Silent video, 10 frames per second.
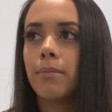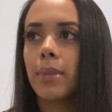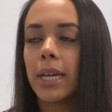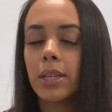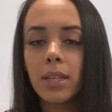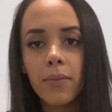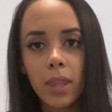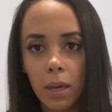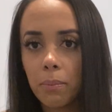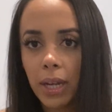I couldn't even
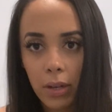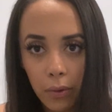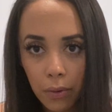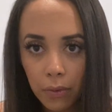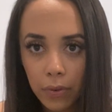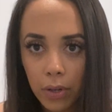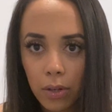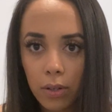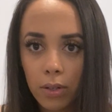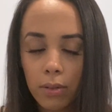like bend over
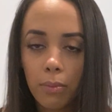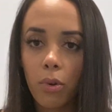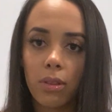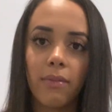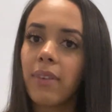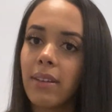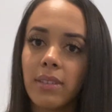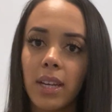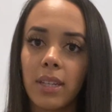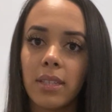for more than 5
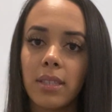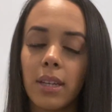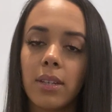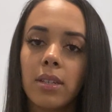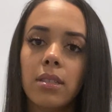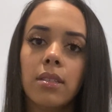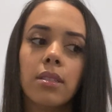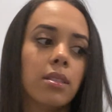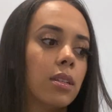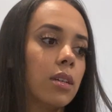seconds. I couldn't